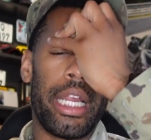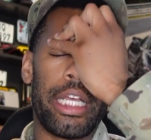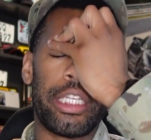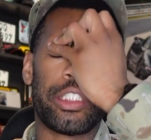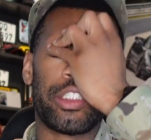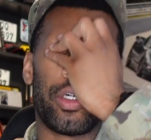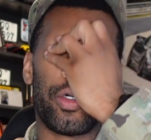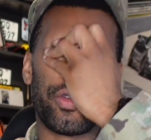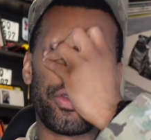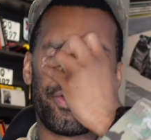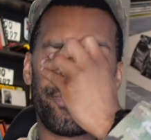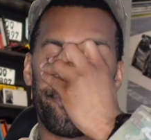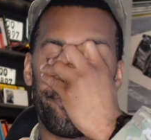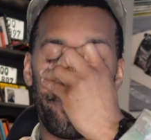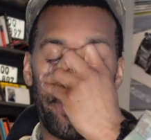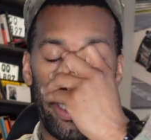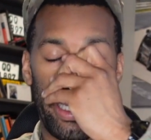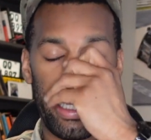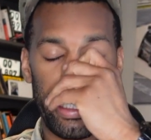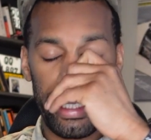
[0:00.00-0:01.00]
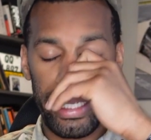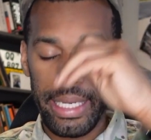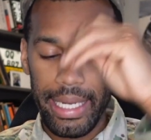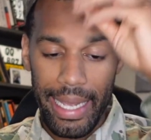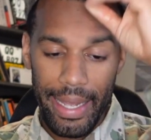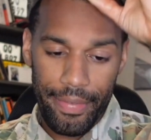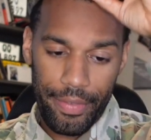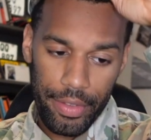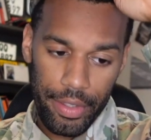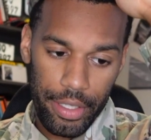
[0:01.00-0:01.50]
I sold the Vette, and
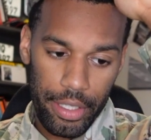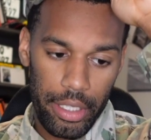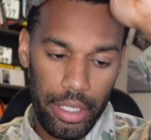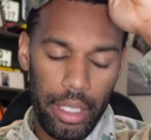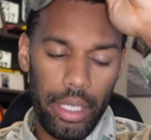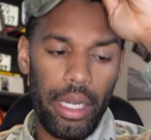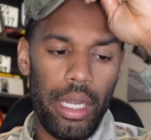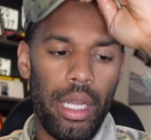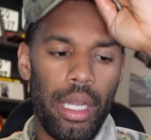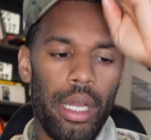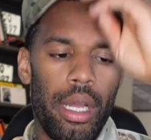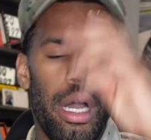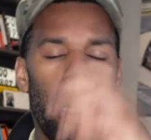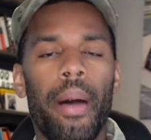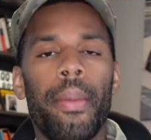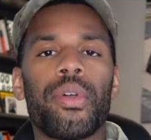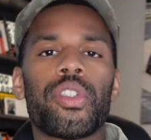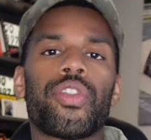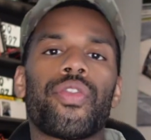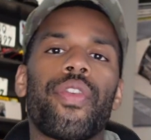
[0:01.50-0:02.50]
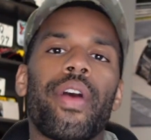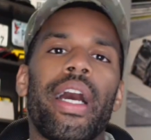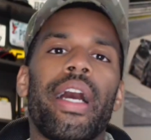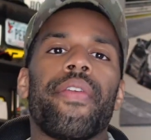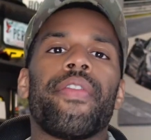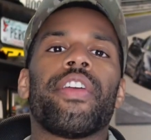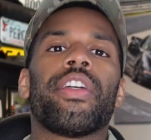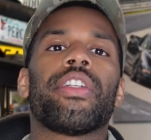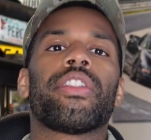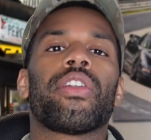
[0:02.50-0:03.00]
after almost
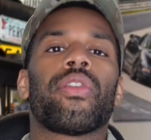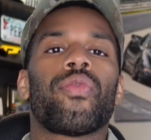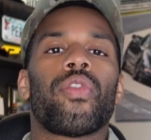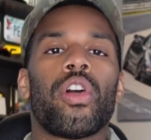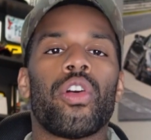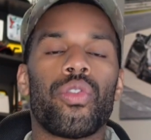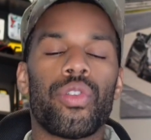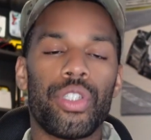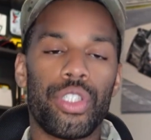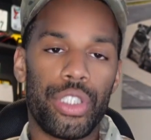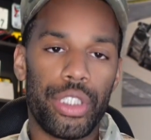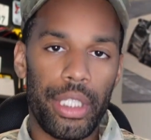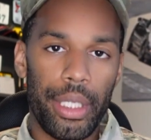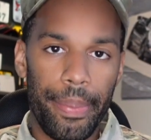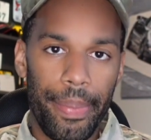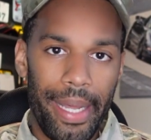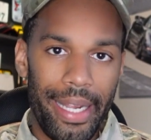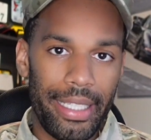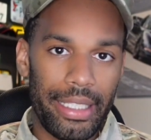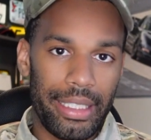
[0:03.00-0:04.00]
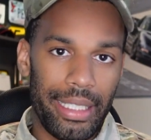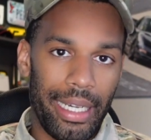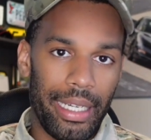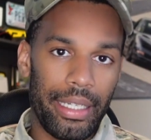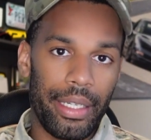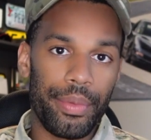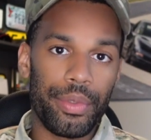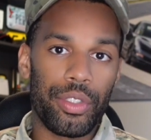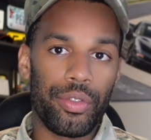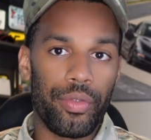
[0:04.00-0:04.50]
5 years of ownership, I
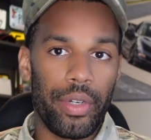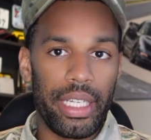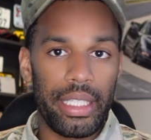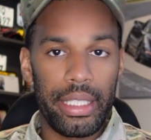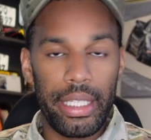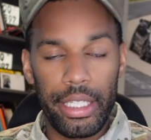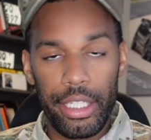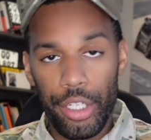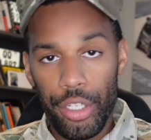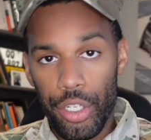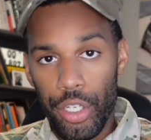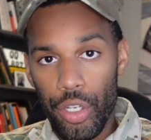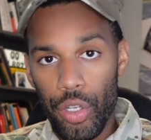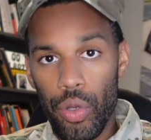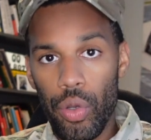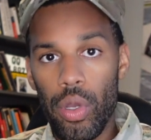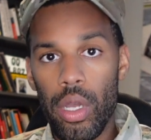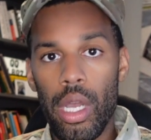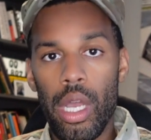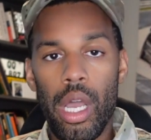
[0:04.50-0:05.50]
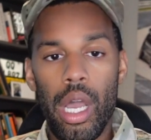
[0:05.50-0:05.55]
decided it was the right thing to do.